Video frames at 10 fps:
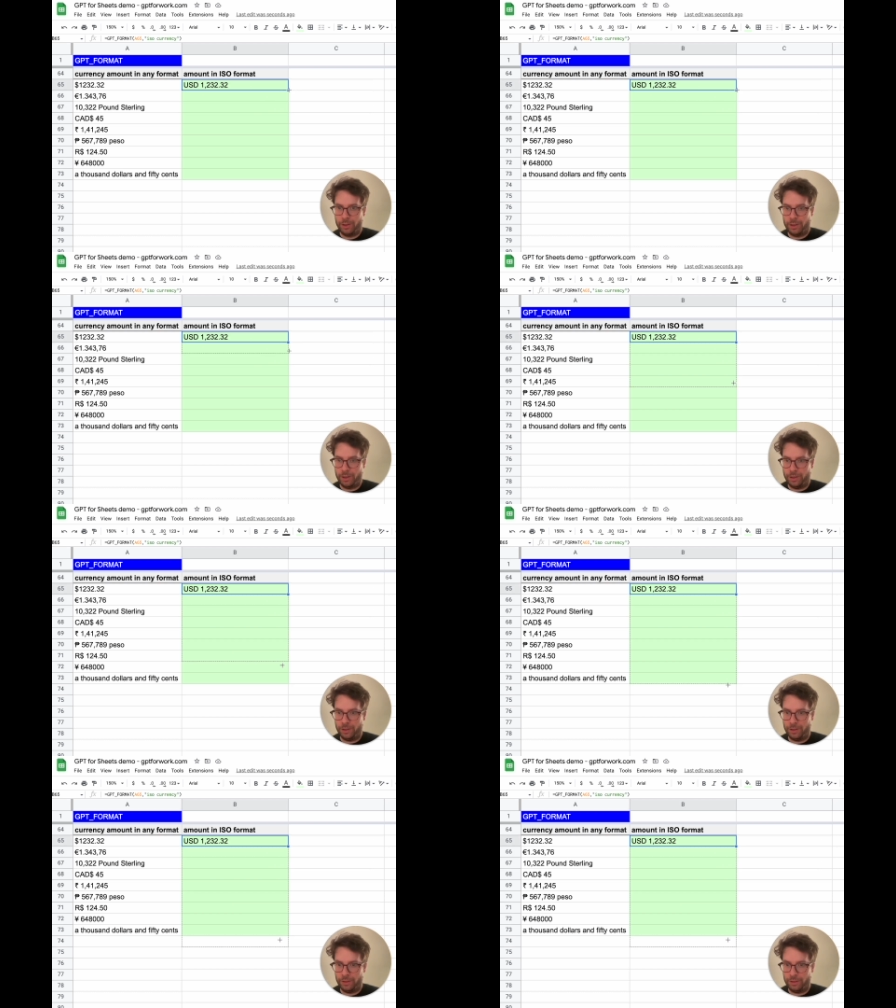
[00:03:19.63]

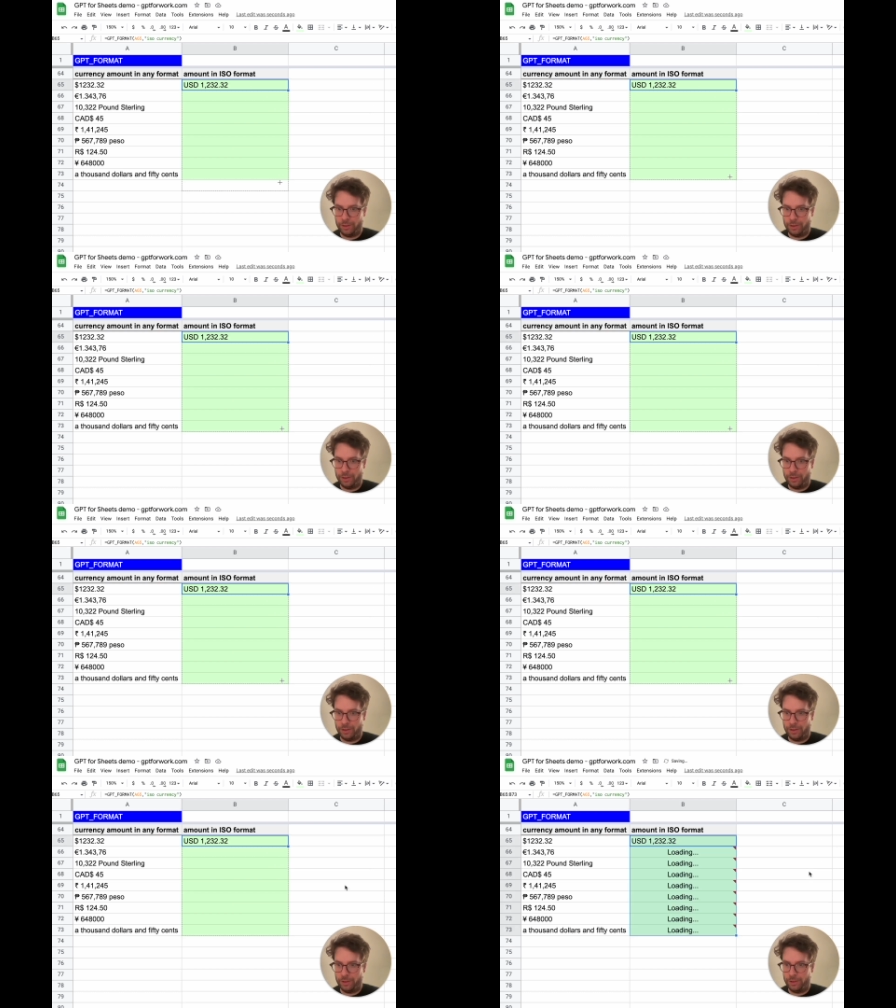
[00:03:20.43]
And I
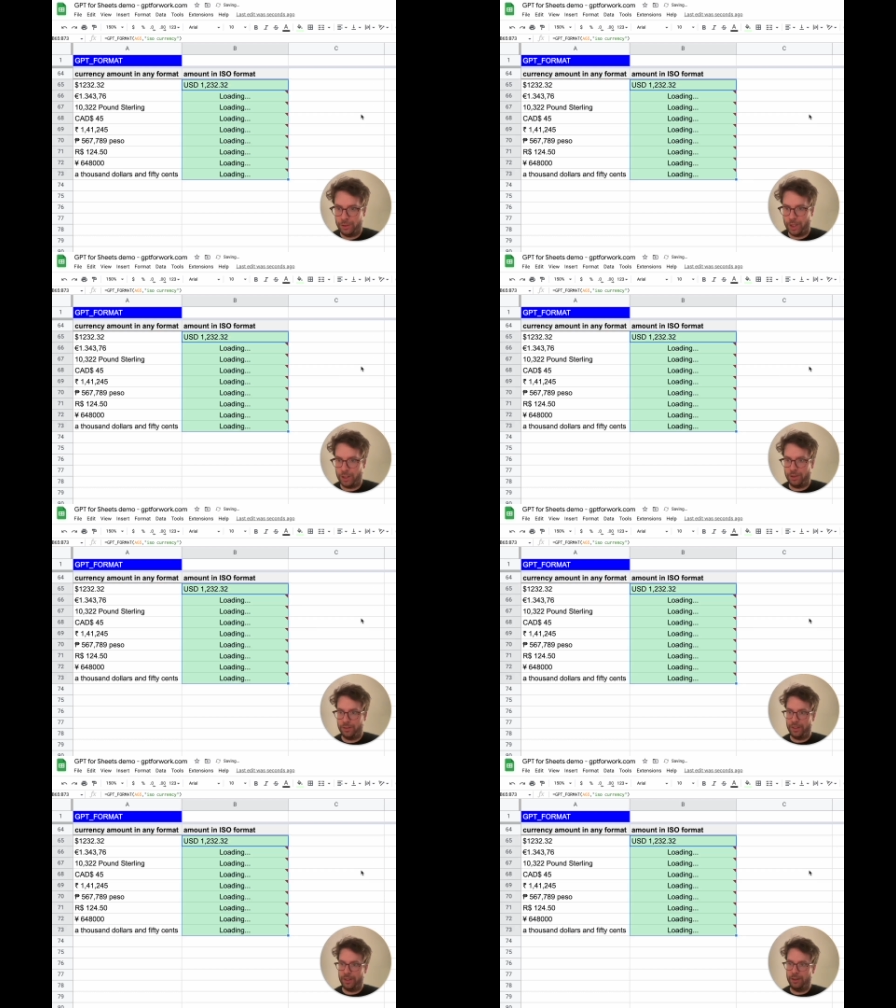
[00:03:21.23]
drag this
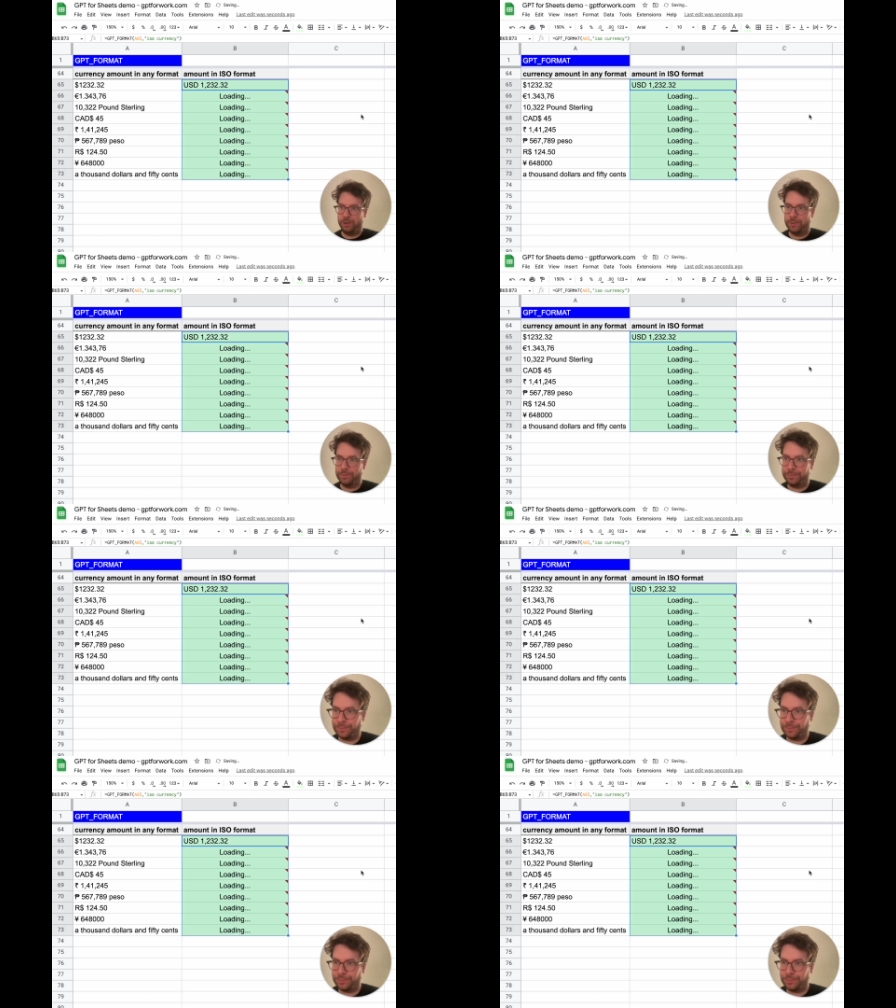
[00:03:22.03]
down.